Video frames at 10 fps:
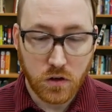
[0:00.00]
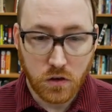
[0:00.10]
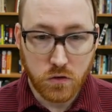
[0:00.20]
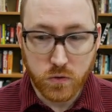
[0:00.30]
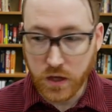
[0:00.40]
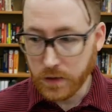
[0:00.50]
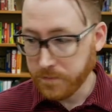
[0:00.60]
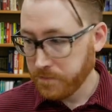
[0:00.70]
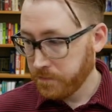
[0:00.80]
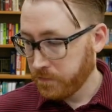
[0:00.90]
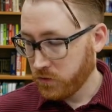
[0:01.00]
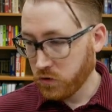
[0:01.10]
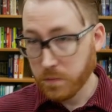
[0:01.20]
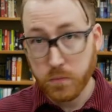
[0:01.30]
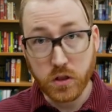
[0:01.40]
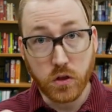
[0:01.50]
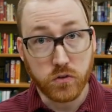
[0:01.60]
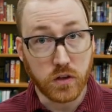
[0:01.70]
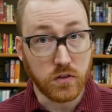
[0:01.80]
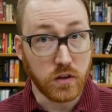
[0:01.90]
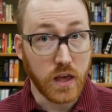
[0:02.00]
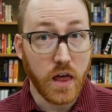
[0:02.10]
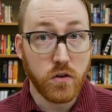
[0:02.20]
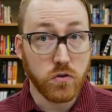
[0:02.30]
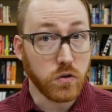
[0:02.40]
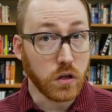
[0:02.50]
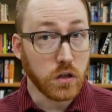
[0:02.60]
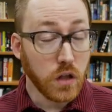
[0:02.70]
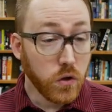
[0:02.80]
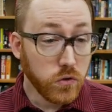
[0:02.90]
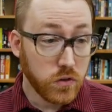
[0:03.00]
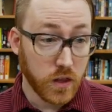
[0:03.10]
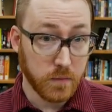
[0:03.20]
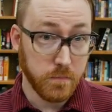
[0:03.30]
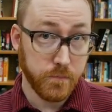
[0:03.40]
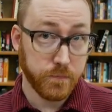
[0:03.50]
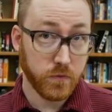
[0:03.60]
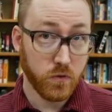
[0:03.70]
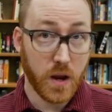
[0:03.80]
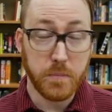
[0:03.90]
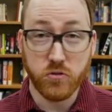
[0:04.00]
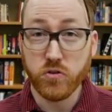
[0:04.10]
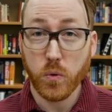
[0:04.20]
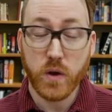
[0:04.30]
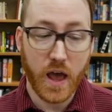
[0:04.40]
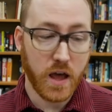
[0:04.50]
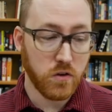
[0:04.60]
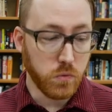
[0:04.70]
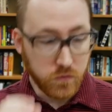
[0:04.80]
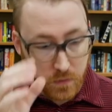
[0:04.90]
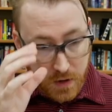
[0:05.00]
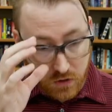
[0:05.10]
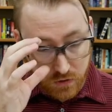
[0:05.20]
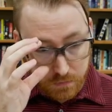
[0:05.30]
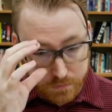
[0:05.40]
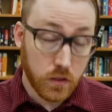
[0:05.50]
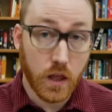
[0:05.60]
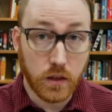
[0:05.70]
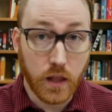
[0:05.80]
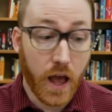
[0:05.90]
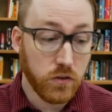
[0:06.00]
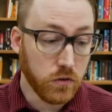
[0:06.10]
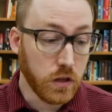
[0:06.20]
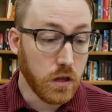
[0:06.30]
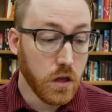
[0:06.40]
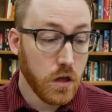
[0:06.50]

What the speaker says: You can bring those things together, you can close them, right? But you don't want to add new information. Then lastly,